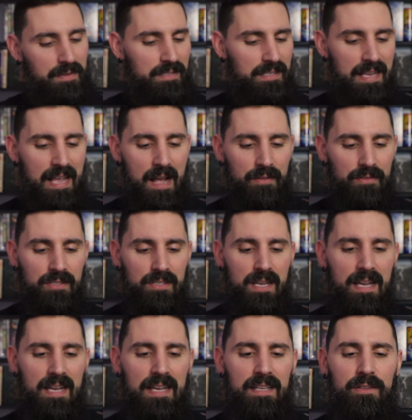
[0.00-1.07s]
as the
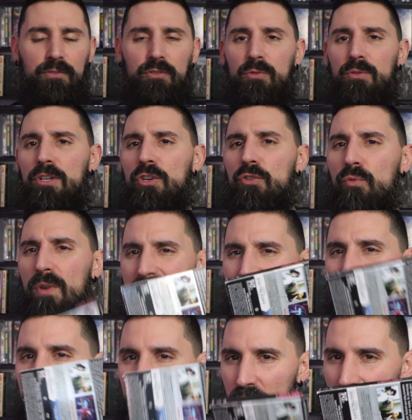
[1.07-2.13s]
outside. They're doing a
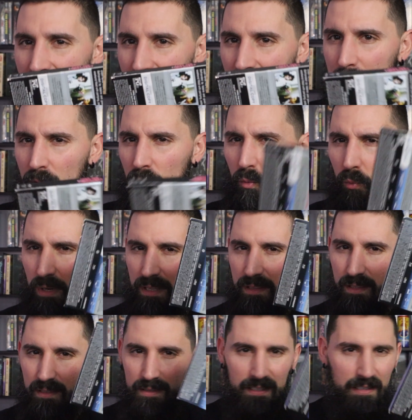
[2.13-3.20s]
great job
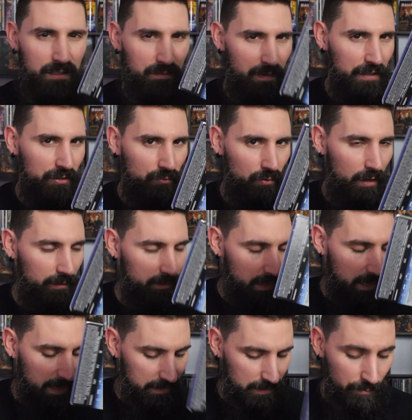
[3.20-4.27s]
with these Vestron
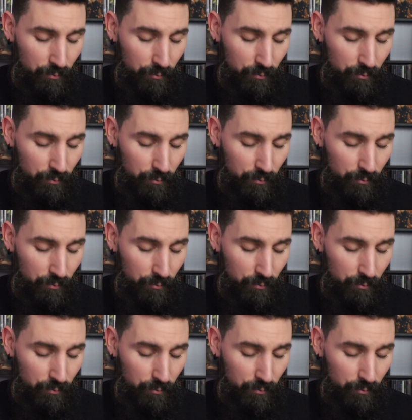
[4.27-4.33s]
lines.